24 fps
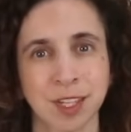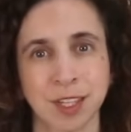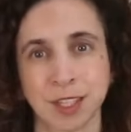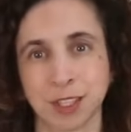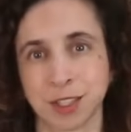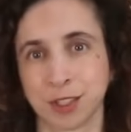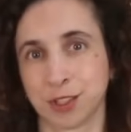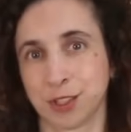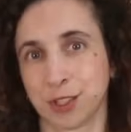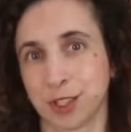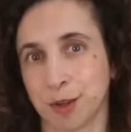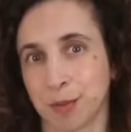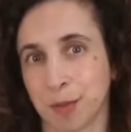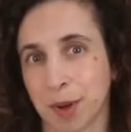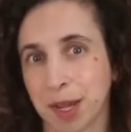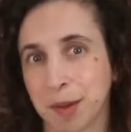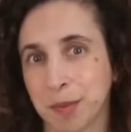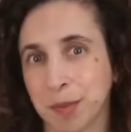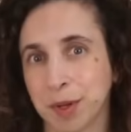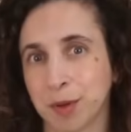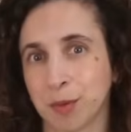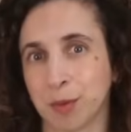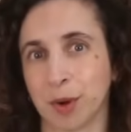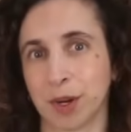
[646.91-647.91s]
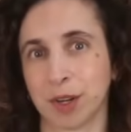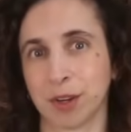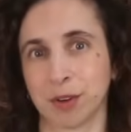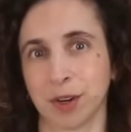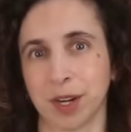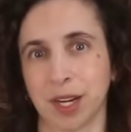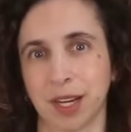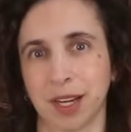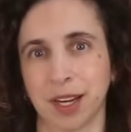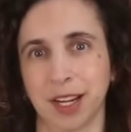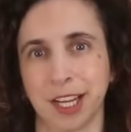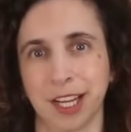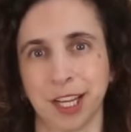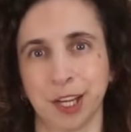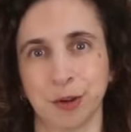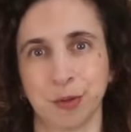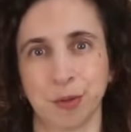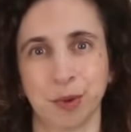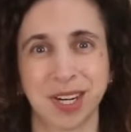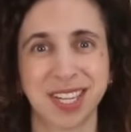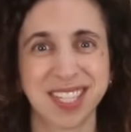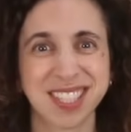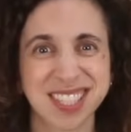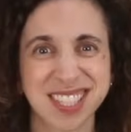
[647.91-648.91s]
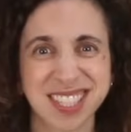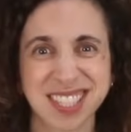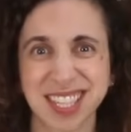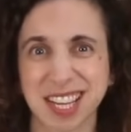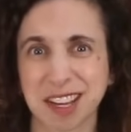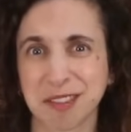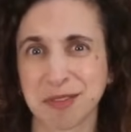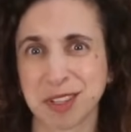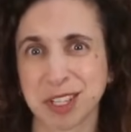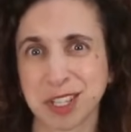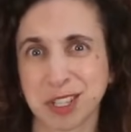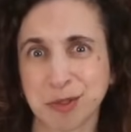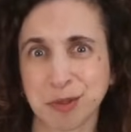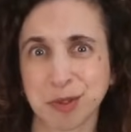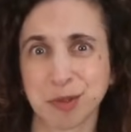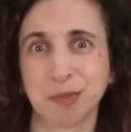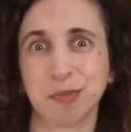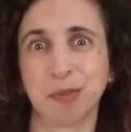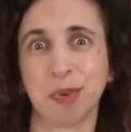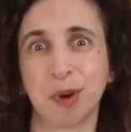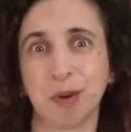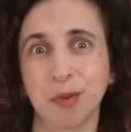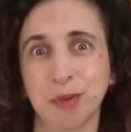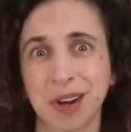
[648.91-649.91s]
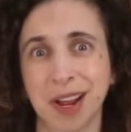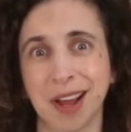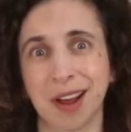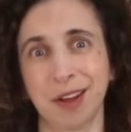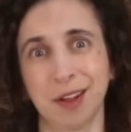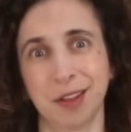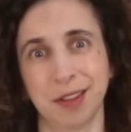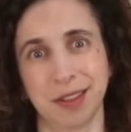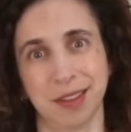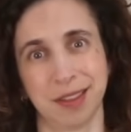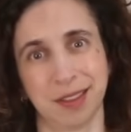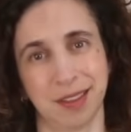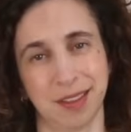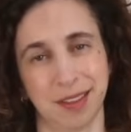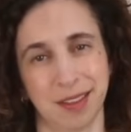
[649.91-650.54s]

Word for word: So you might be wondering, what does this have to do with bone health?